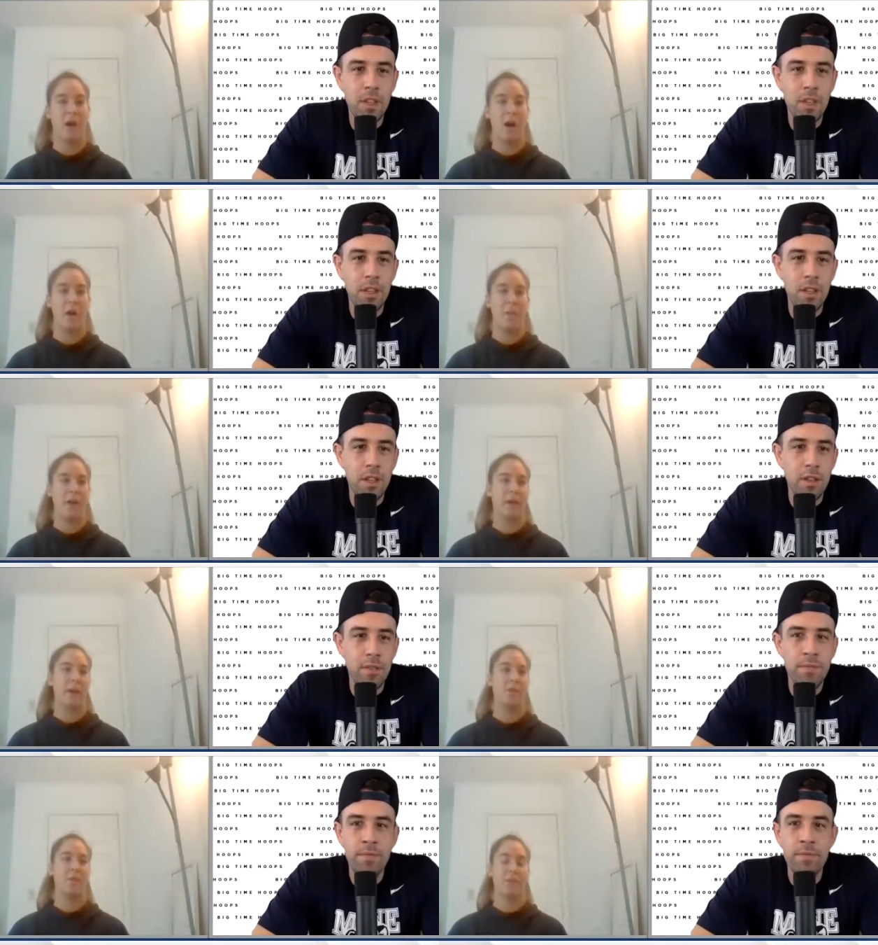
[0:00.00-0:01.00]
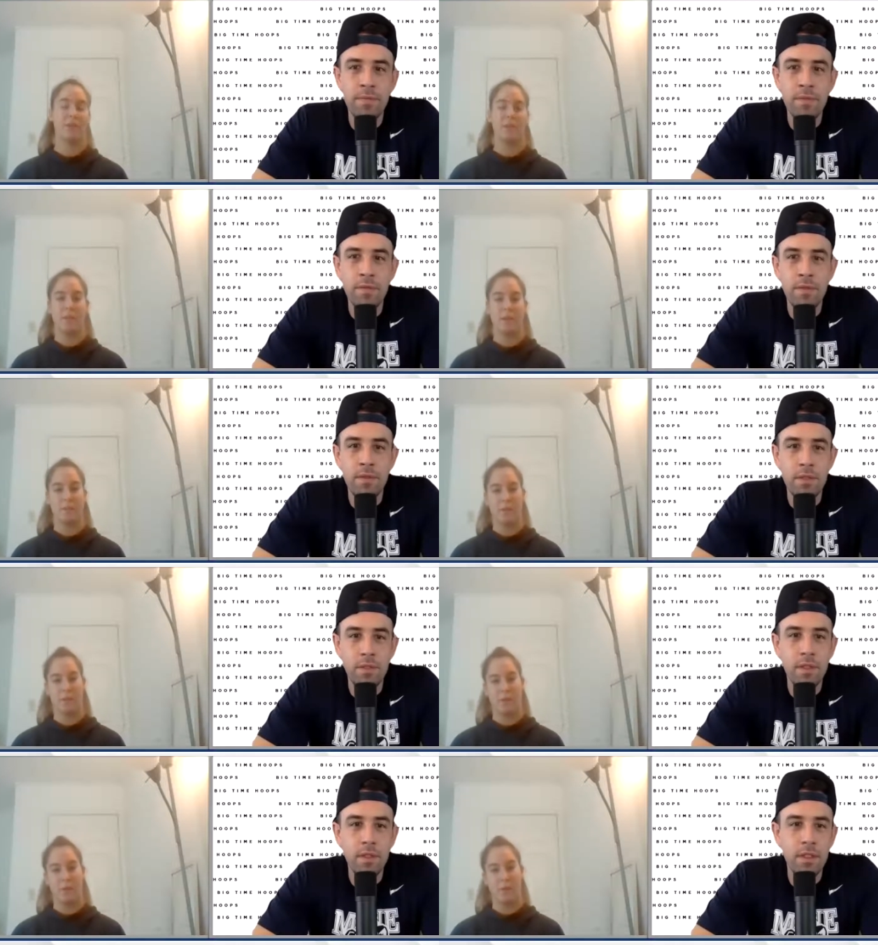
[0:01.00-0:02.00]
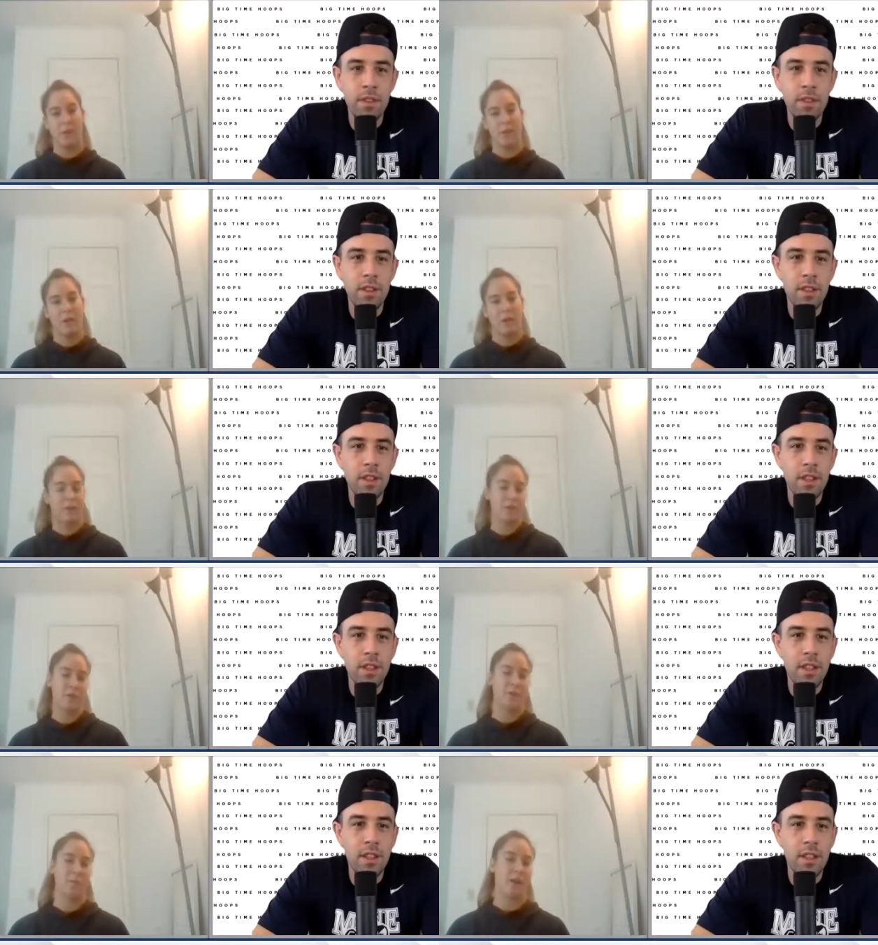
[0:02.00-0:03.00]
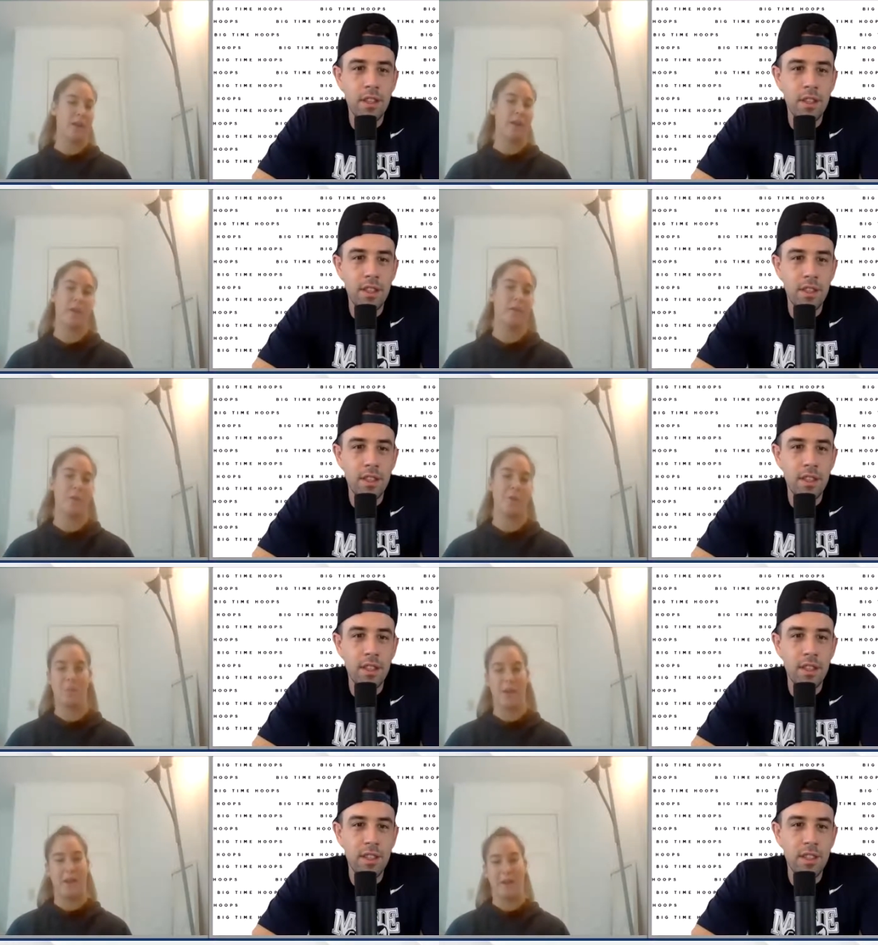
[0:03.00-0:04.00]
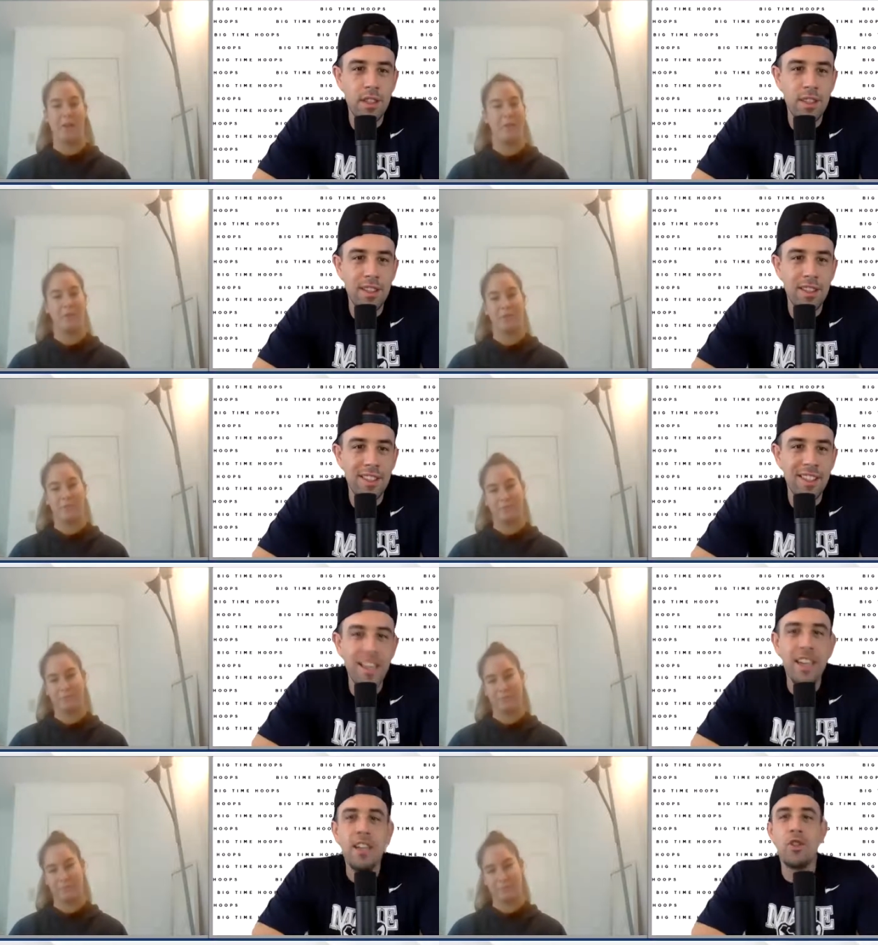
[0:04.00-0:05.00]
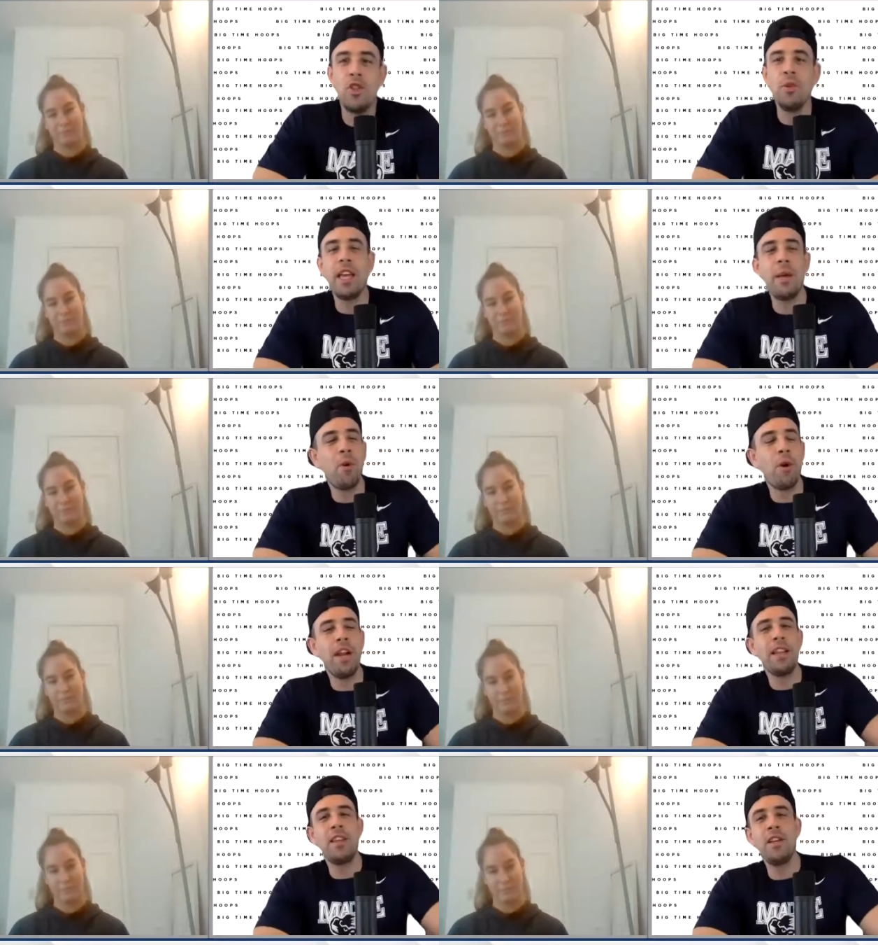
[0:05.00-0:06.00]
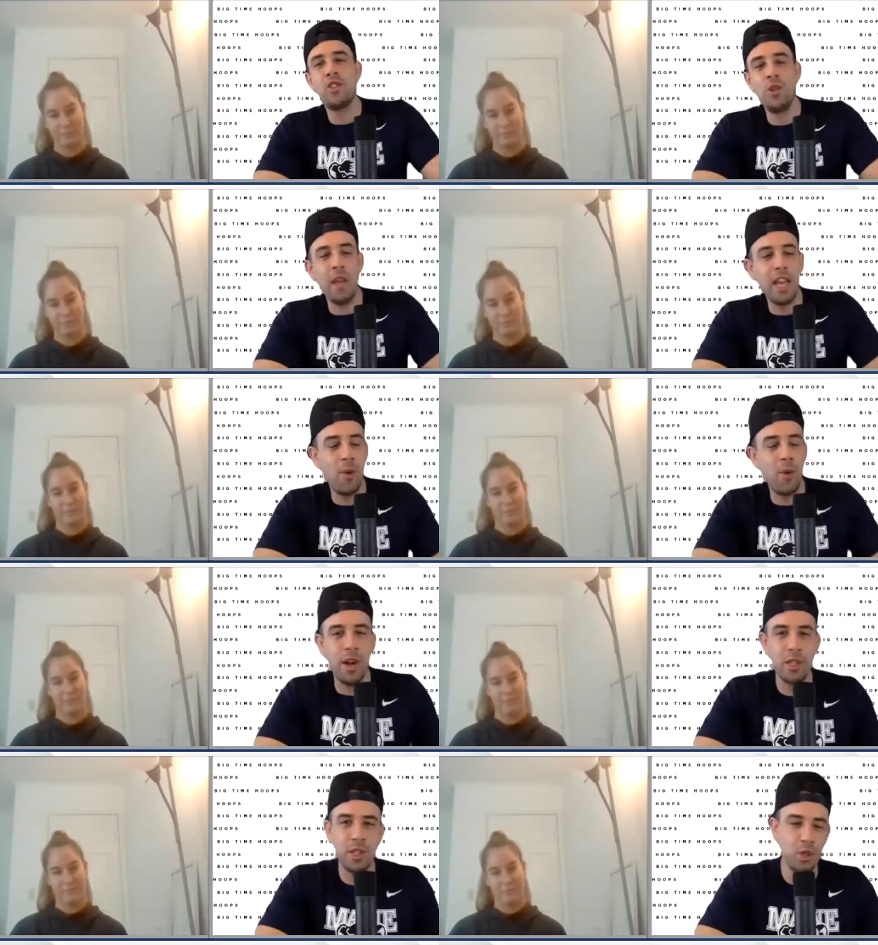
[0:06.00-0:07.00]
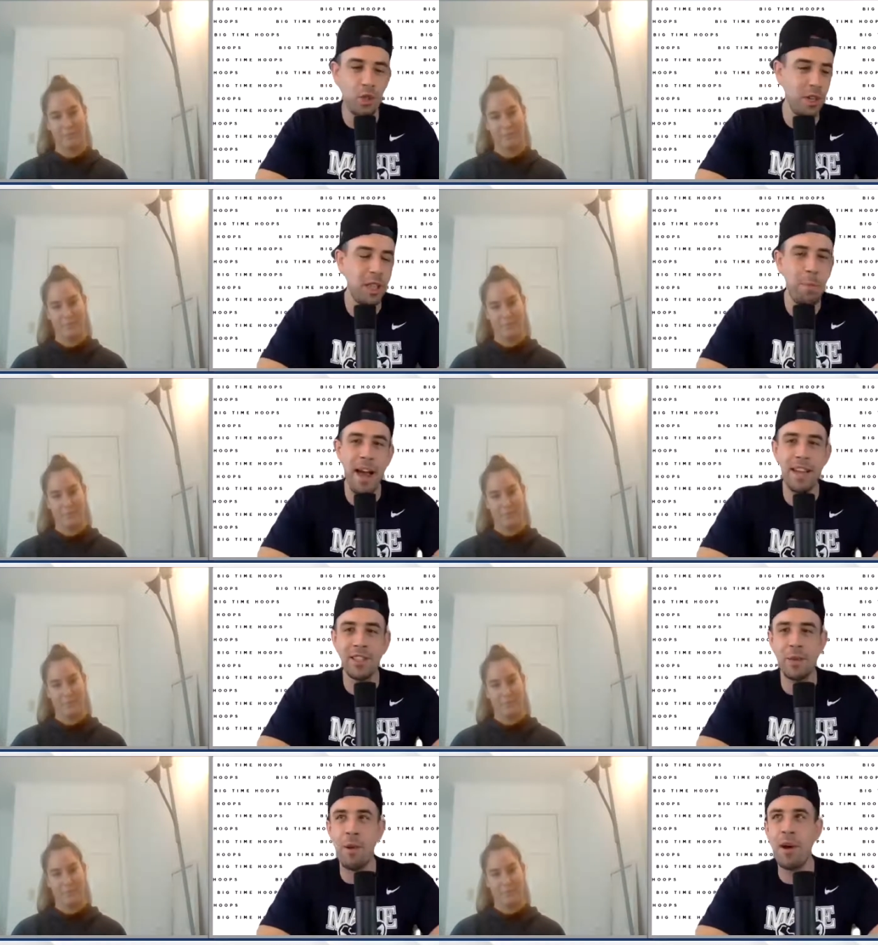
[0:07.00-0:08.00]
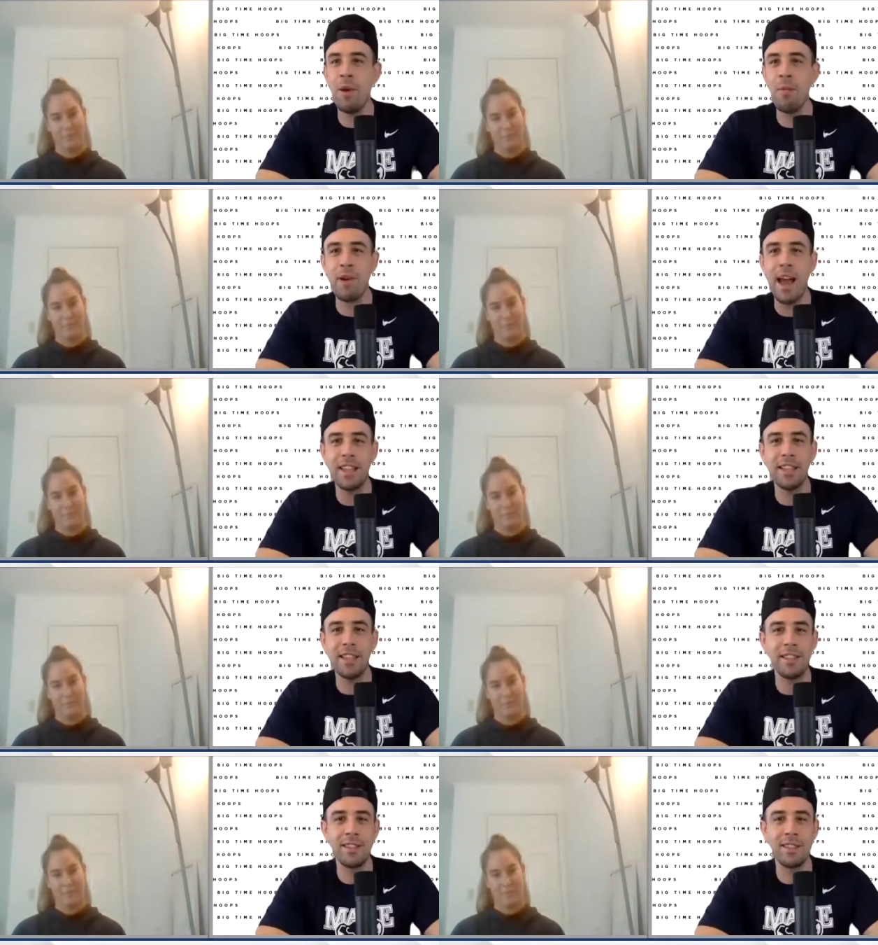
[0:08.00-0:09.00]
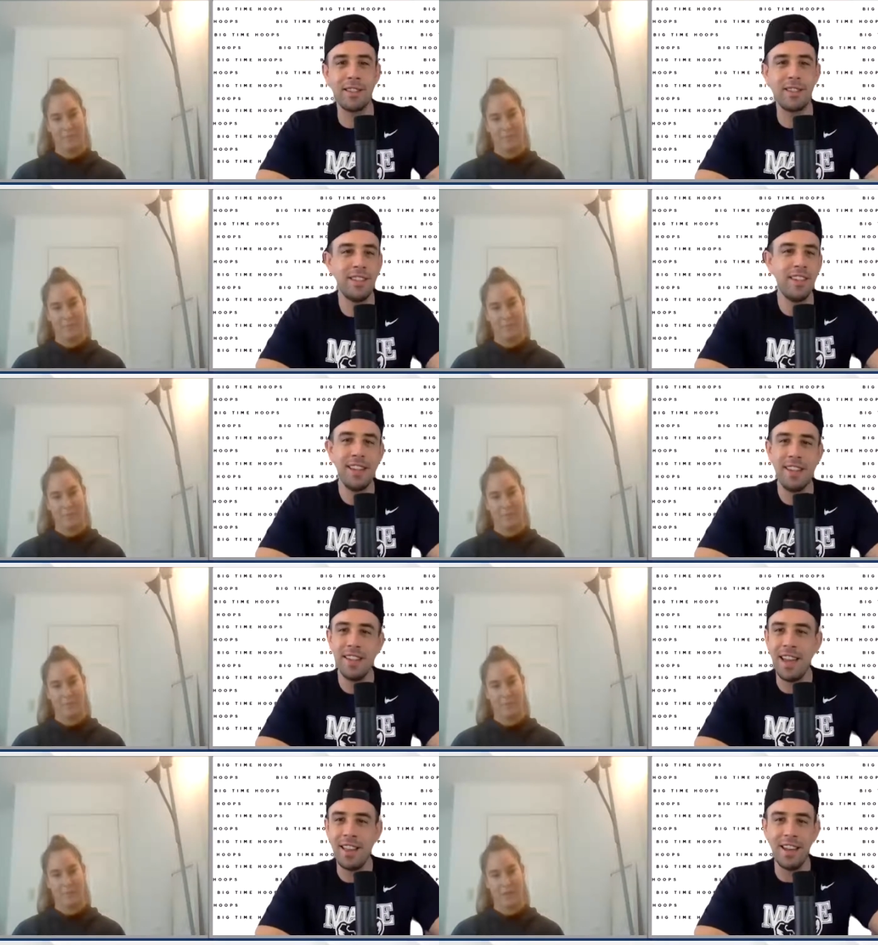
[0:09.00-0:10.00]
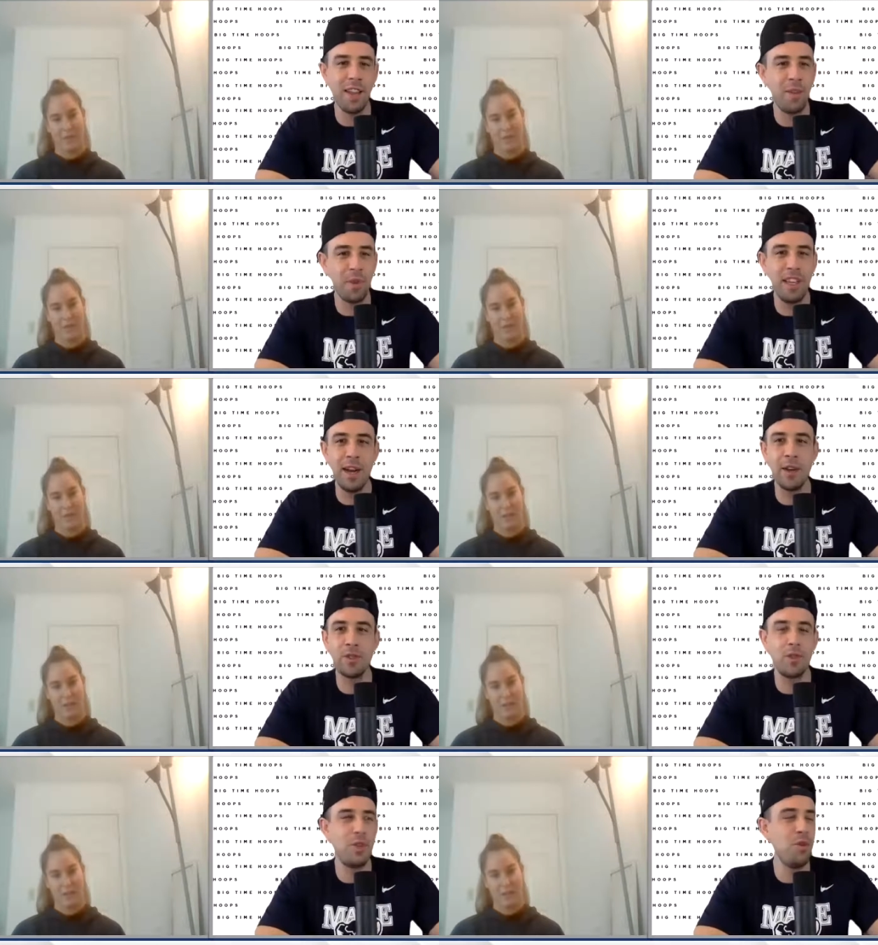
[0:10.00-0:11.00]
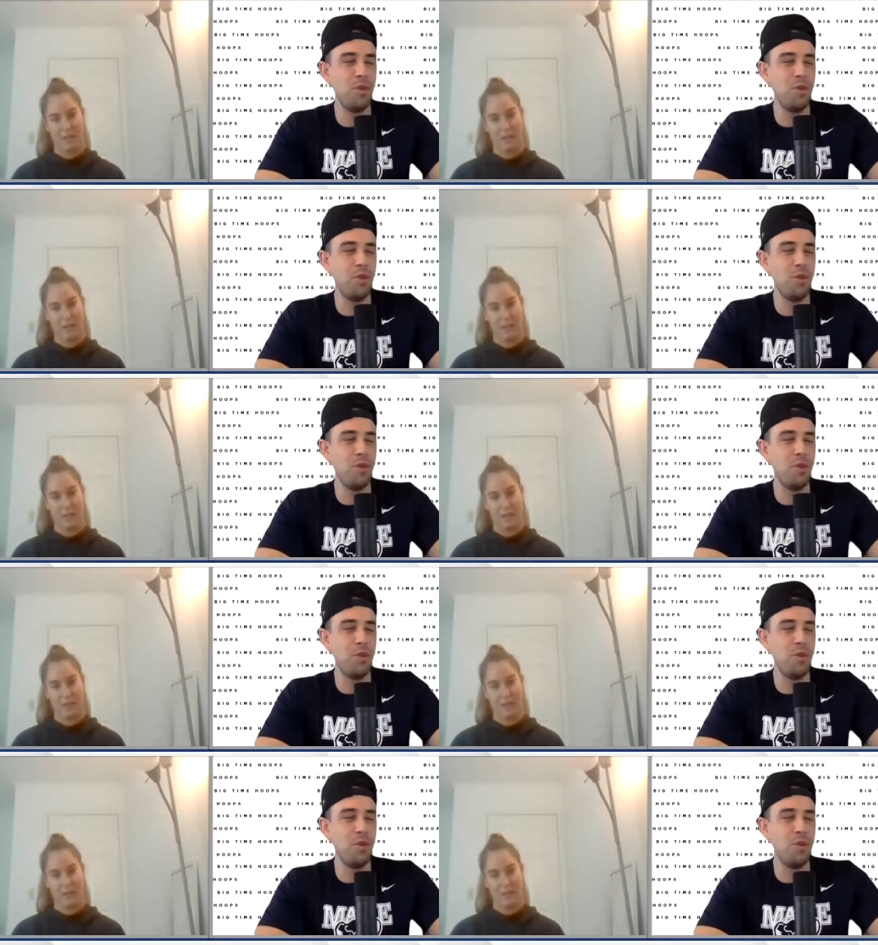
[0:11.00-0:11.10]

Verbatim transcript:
Speaker 1: um, hang out with the team. So it's not too bad. I cannot complain at all.
Speaker 2: Do you like it more like this? Do you like it where it's just strictly basketball practice and then nothing really else, or do